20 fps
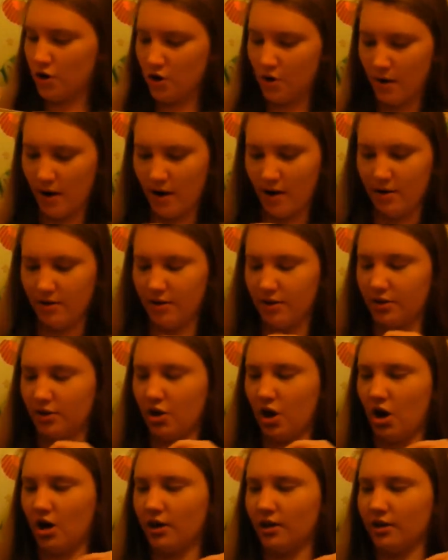go out in the
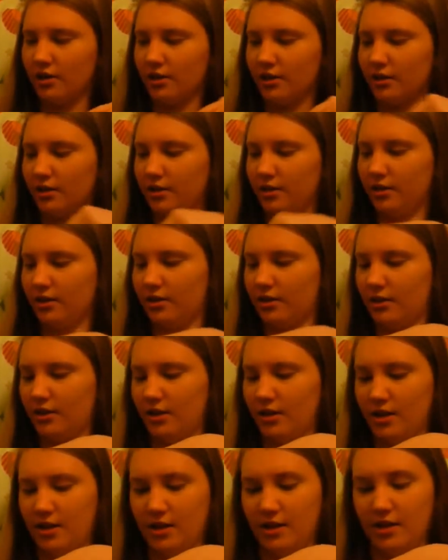dark
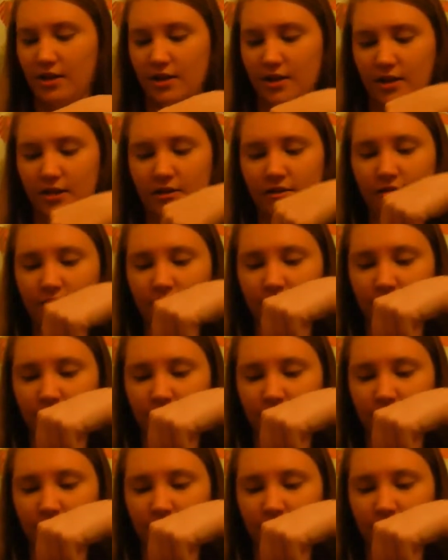again.